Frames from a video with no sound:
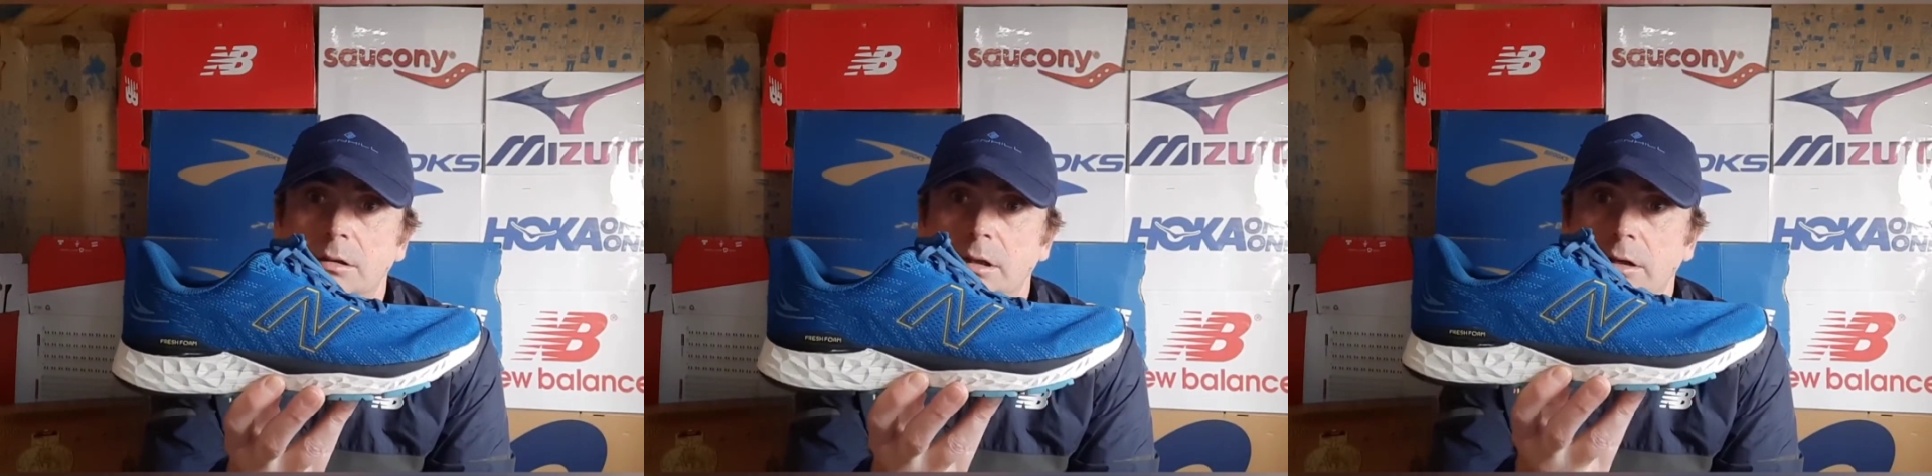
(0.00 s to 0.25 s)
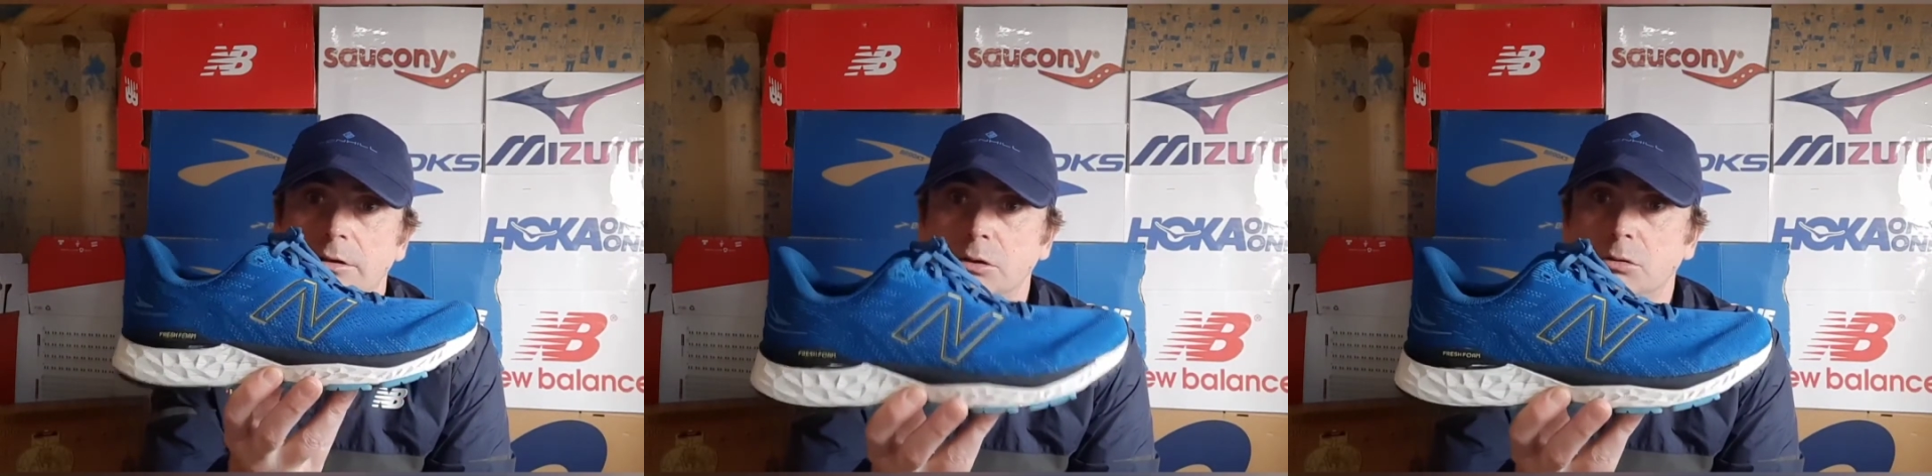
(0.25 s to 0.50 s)

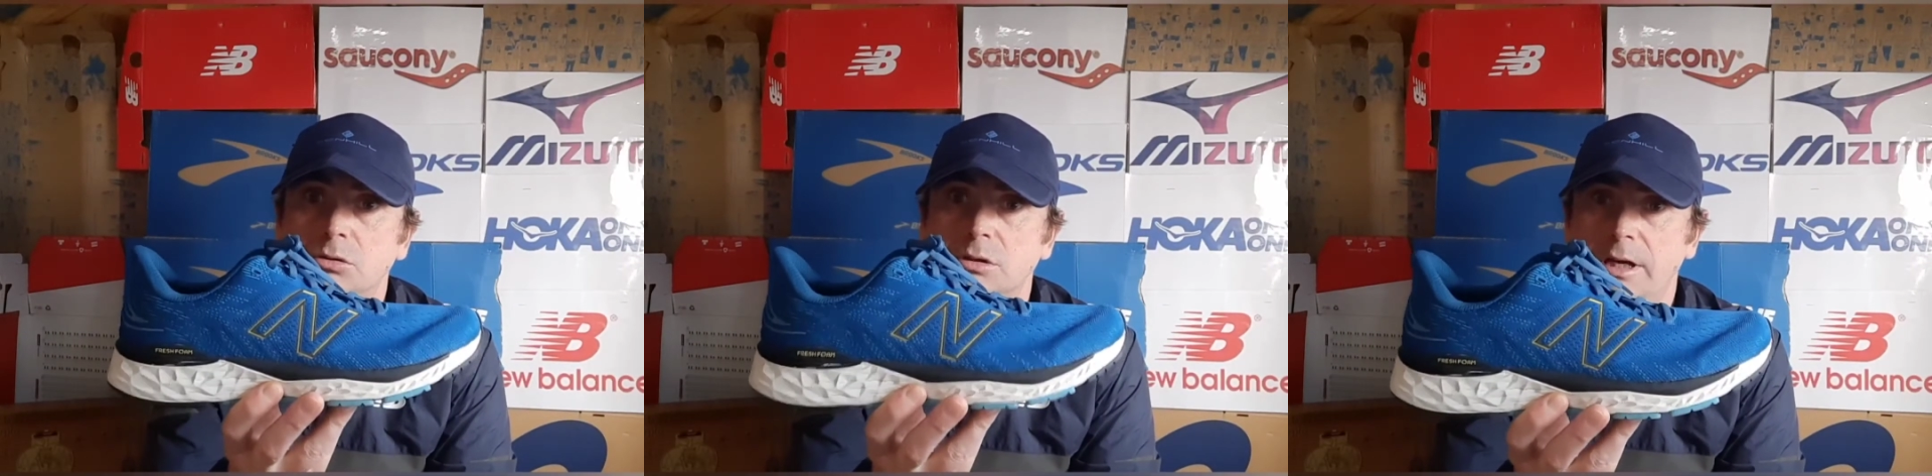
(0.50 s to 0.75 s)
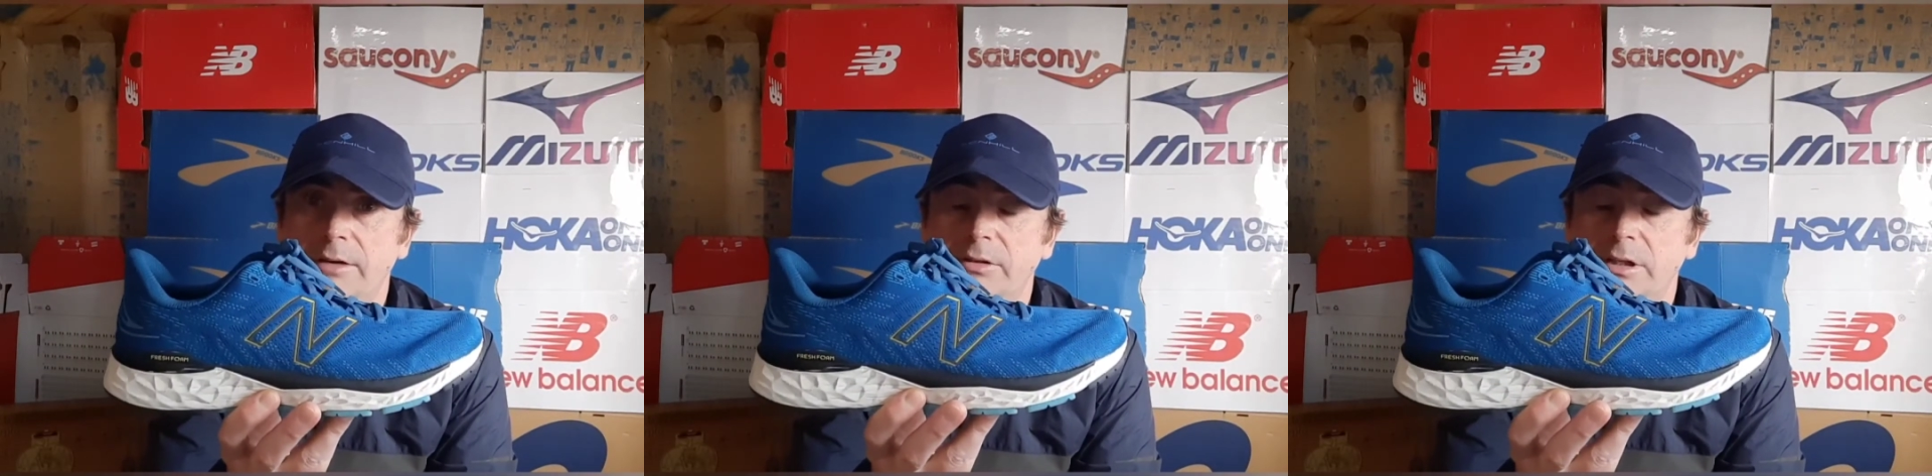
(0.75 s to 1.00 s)
a neutral
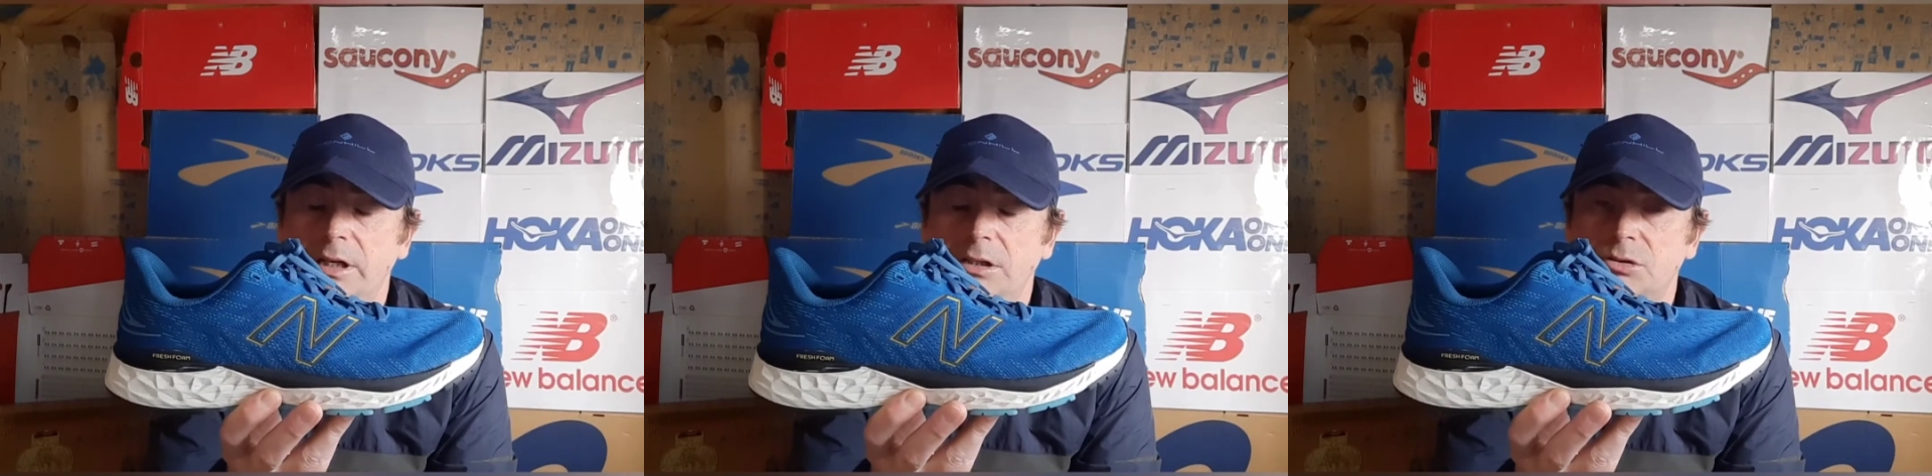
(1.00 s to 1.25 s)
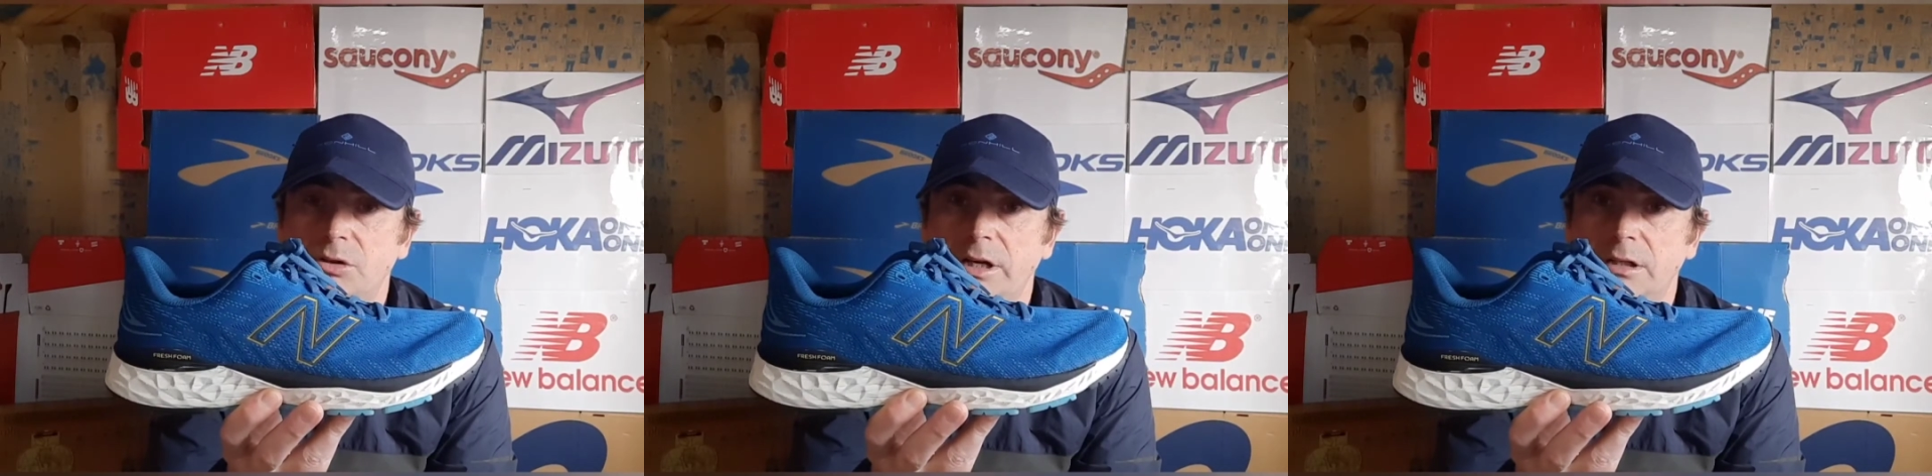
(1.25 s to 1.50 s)
everyday
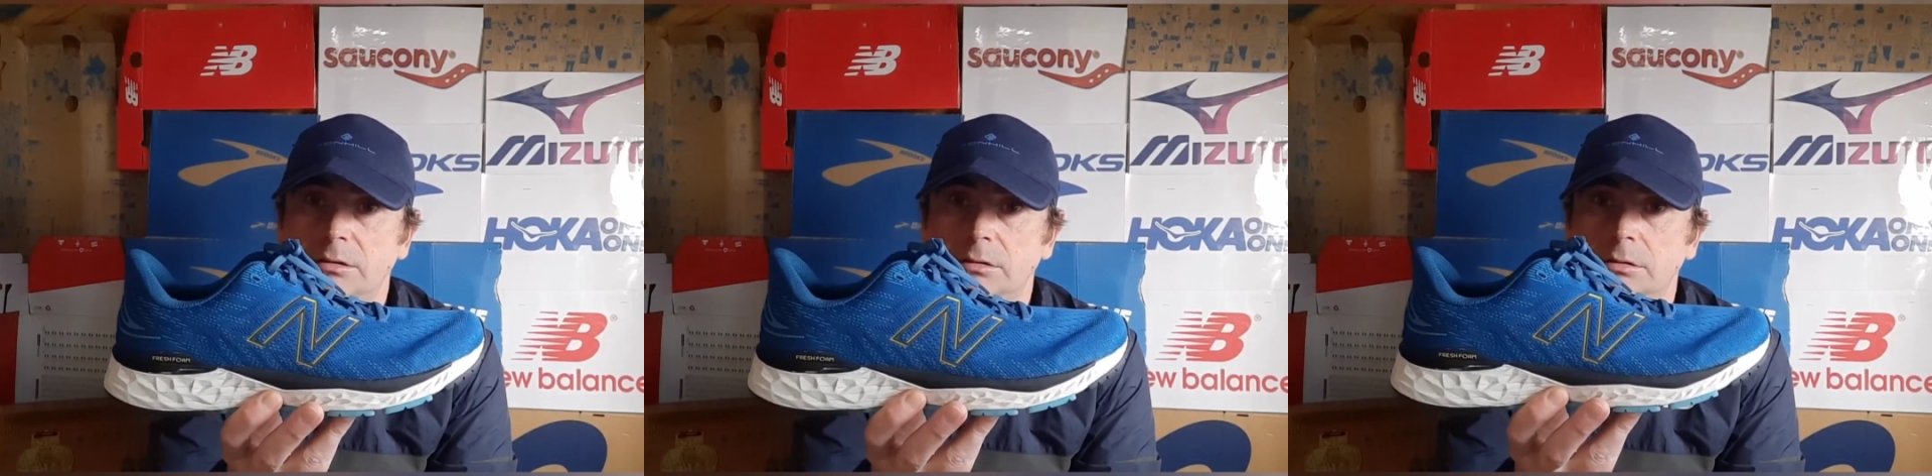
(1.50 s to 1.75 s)
trainer,